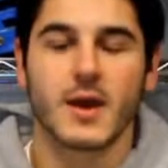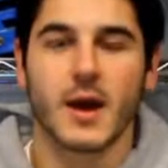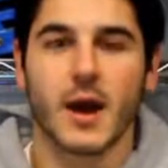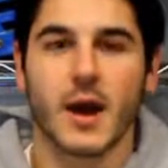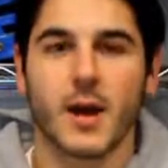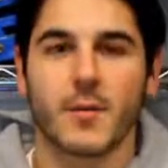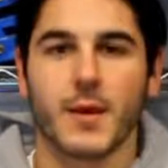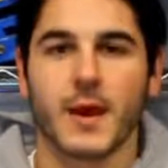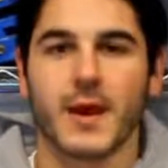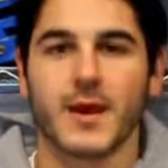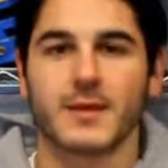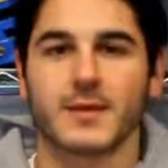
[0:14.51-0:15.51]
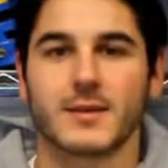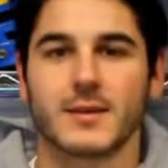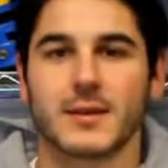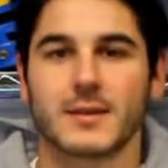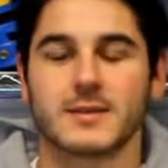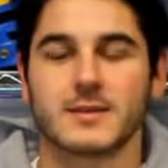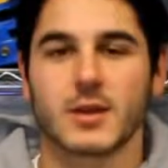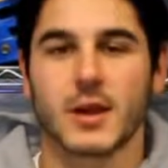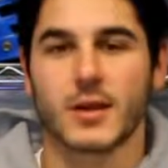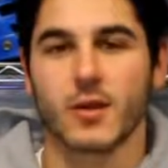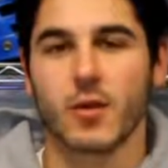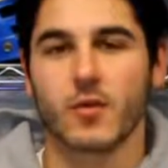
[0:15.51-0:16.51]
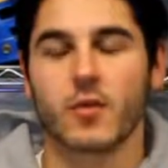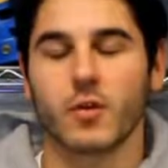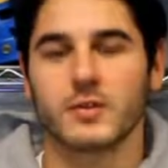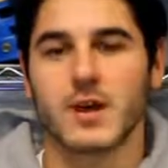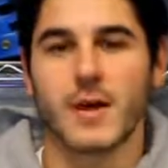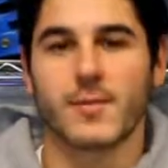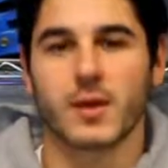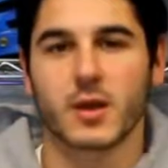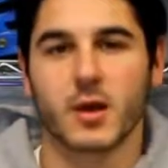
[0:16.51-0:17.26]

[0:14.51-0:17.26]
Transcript: and it's an overall topic